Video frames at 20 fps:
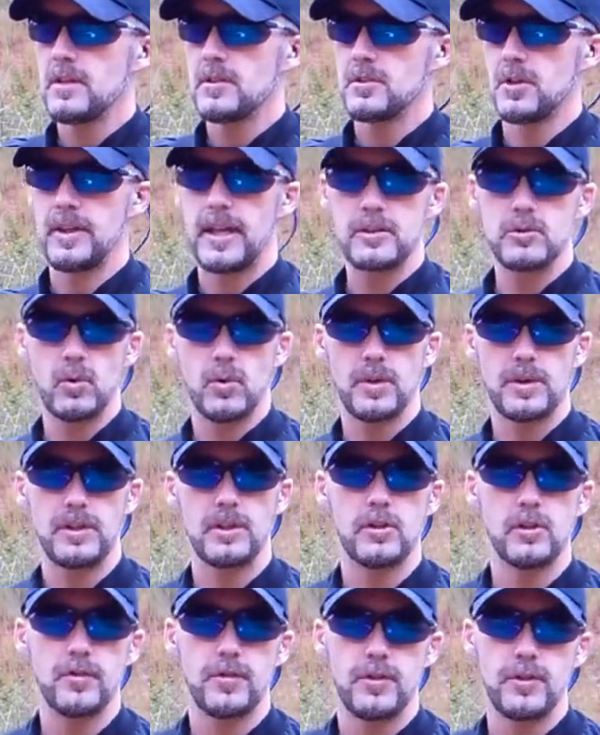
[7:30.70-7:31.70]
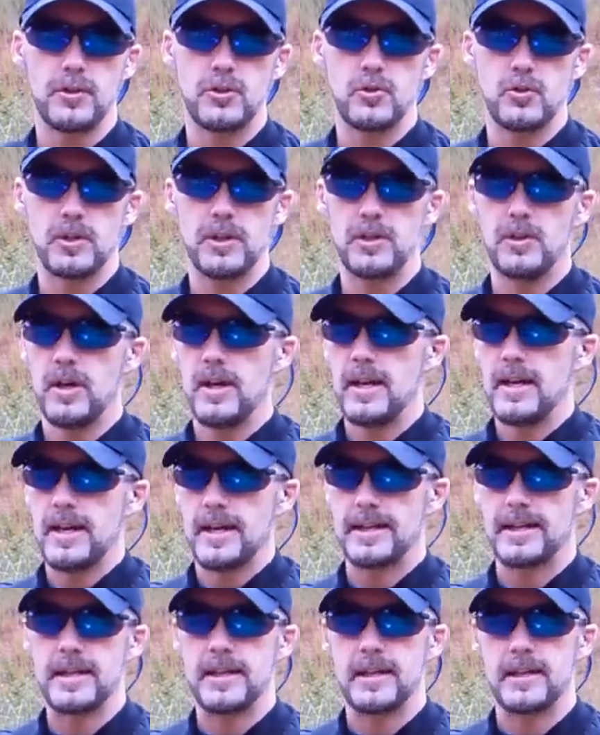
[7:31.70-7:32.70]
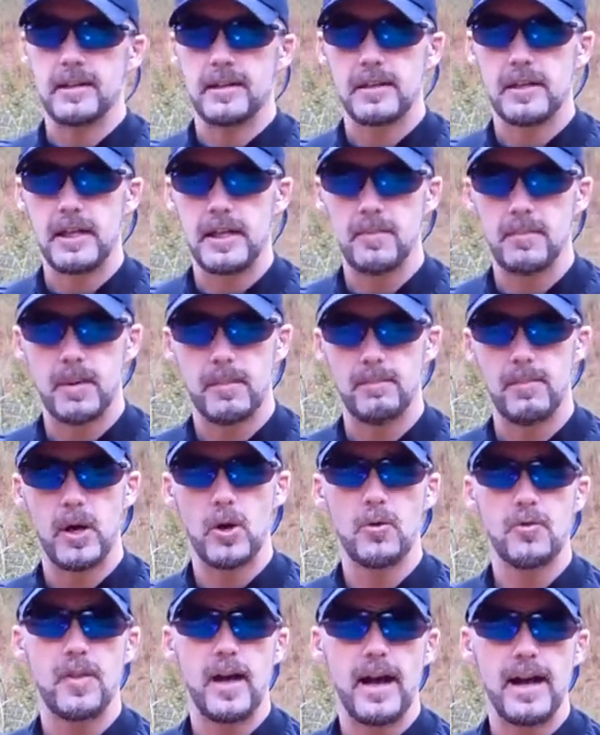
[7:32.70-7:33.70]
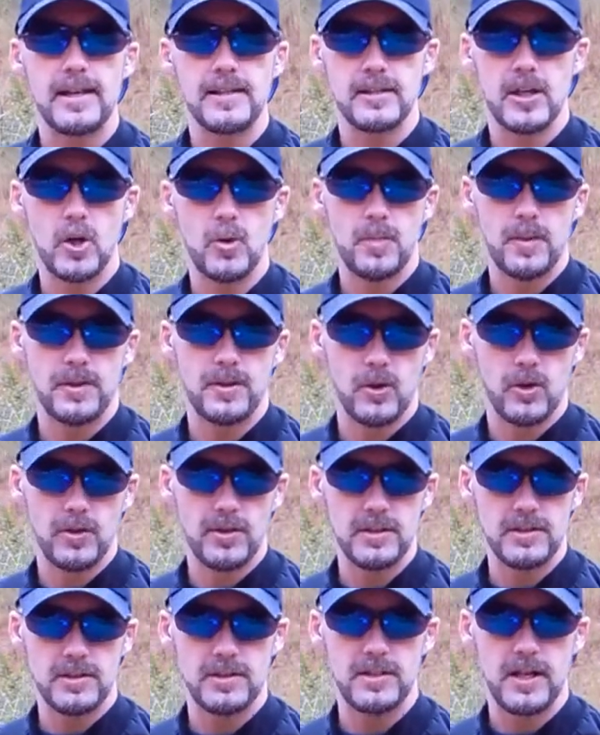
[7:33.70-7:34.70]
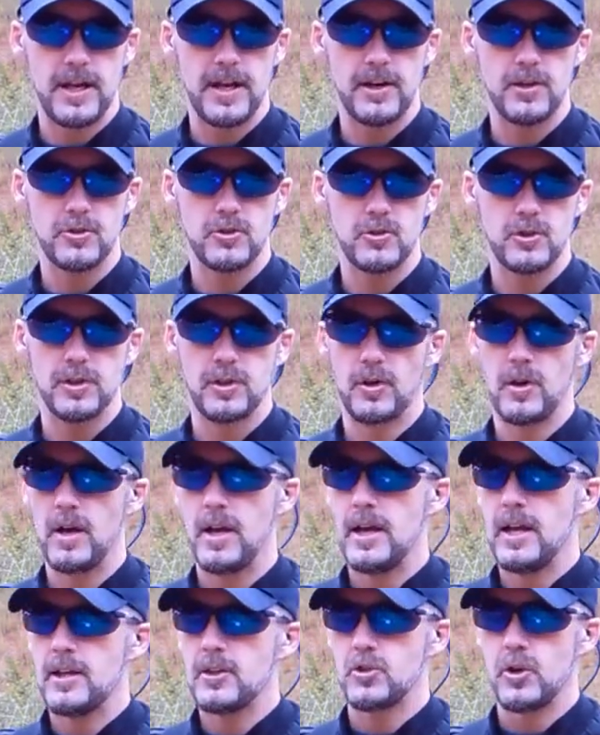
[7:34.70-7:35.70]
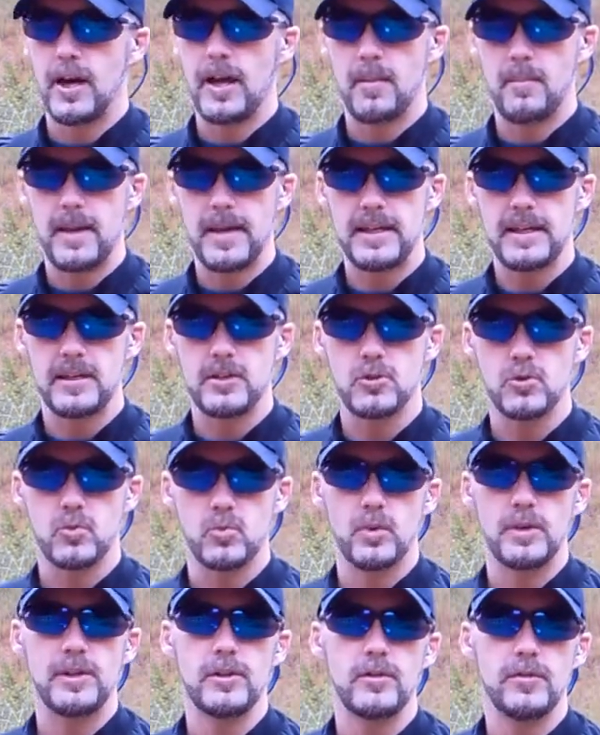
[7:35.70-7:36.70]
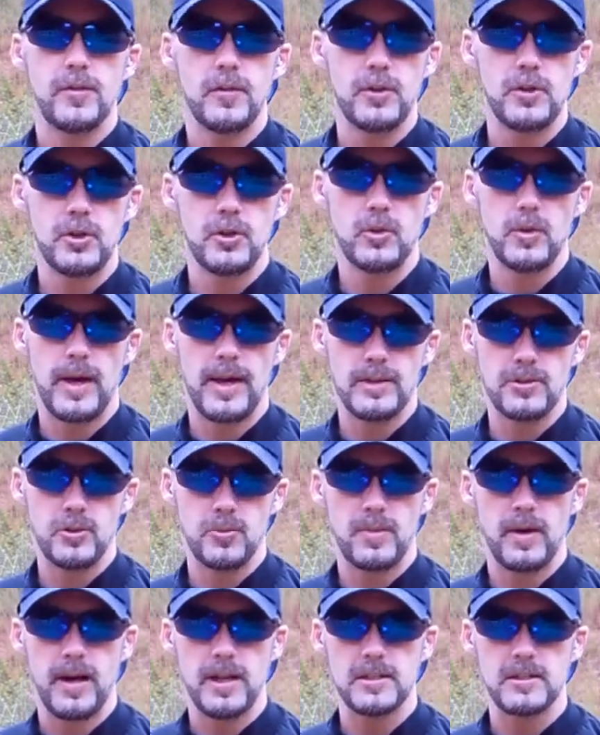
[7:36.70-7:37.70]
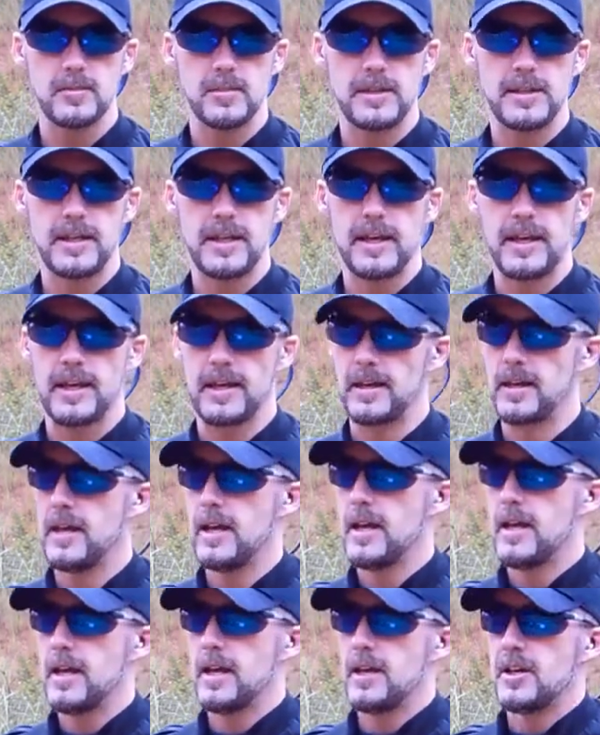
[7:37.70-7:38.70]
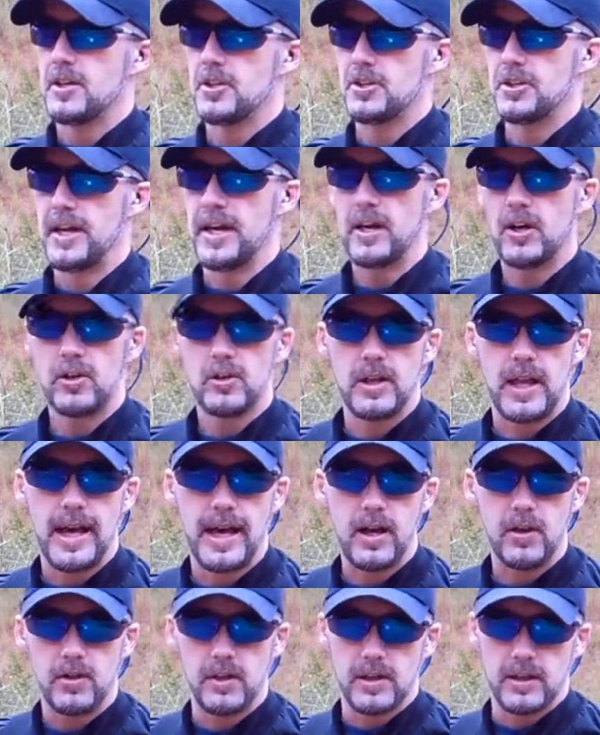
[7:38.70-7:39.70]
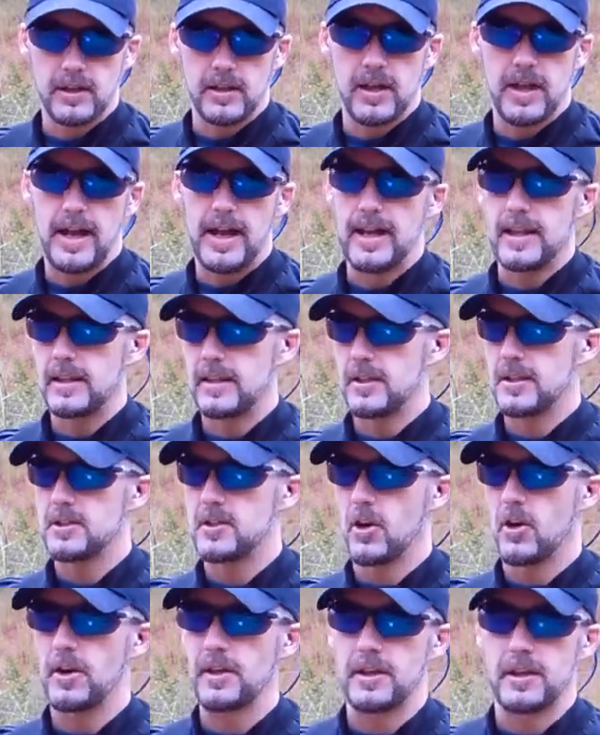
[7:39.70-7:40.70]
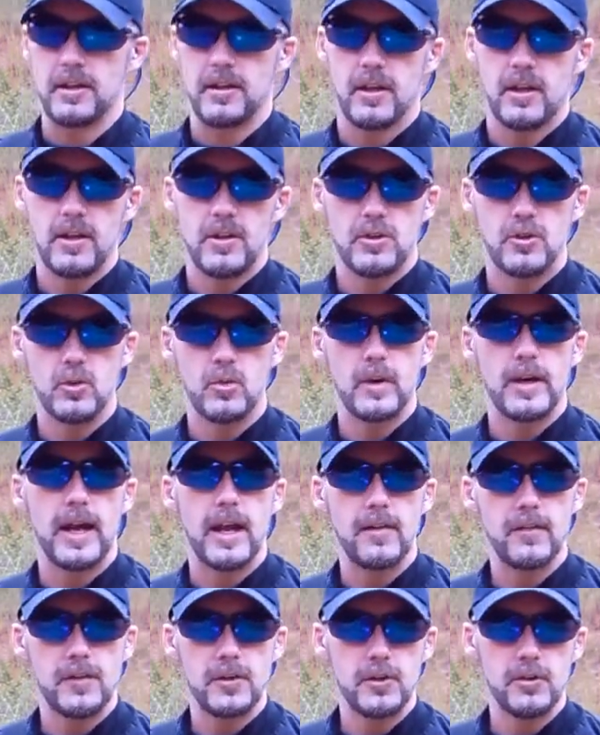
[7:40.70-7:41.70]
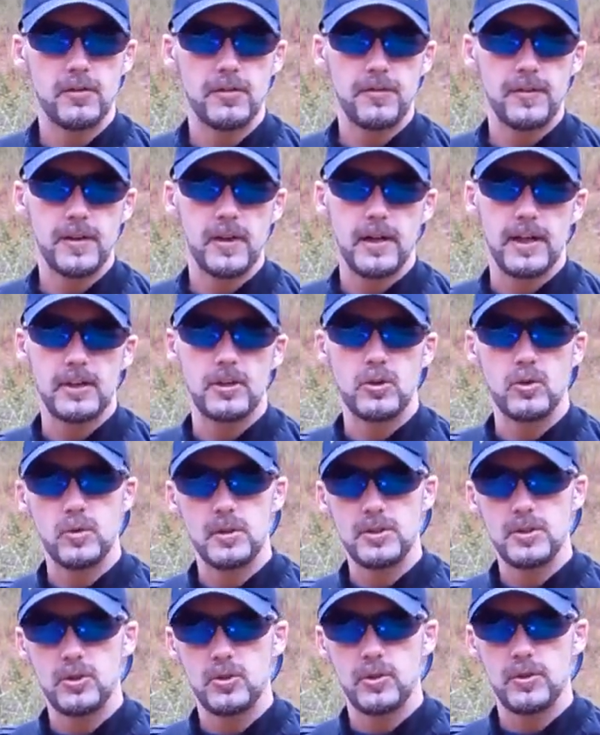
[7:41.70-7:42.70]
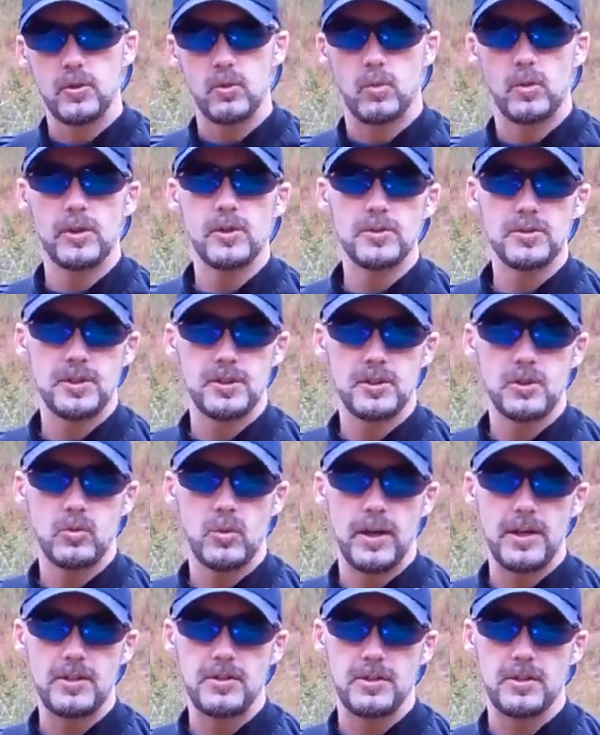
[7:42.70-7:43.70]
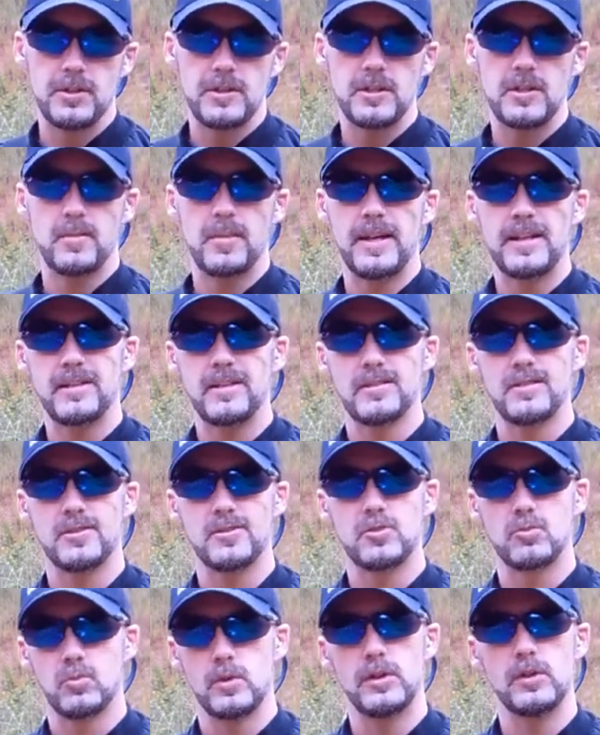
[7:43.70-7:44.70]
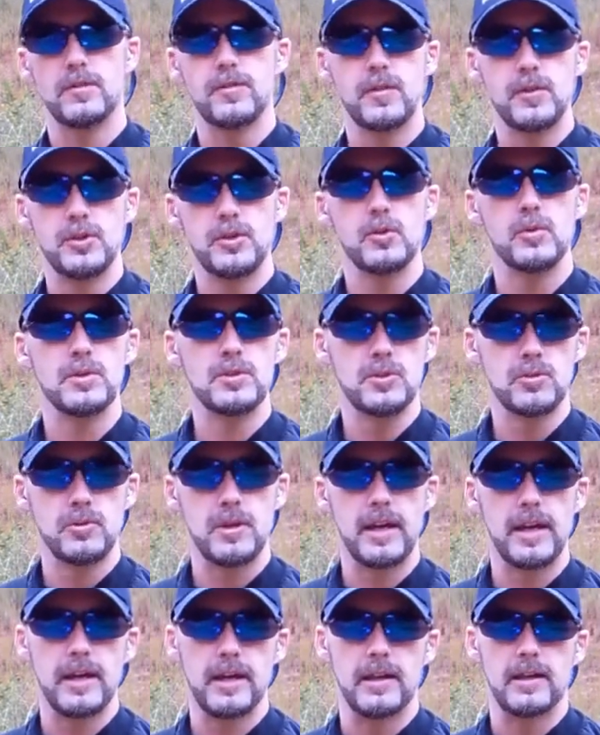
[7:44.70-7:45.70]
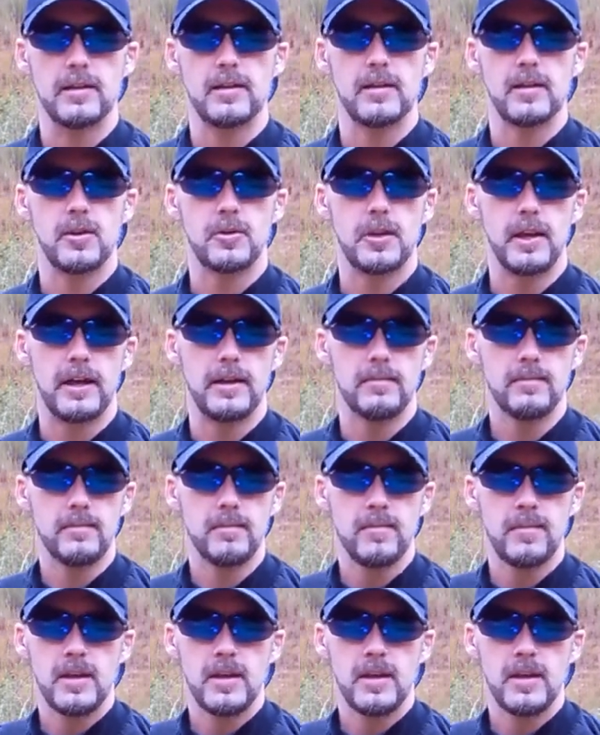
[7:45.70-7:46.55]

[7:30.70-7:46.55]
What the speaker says: So that's what we're going to do for the drill. Again, keep both eyes open during this entire drill. Try to make it as real for you as you possibly can. Yell loudly at the target. Do whatever you feel like you would do in the real situation to make this as real for you as you can. Okay?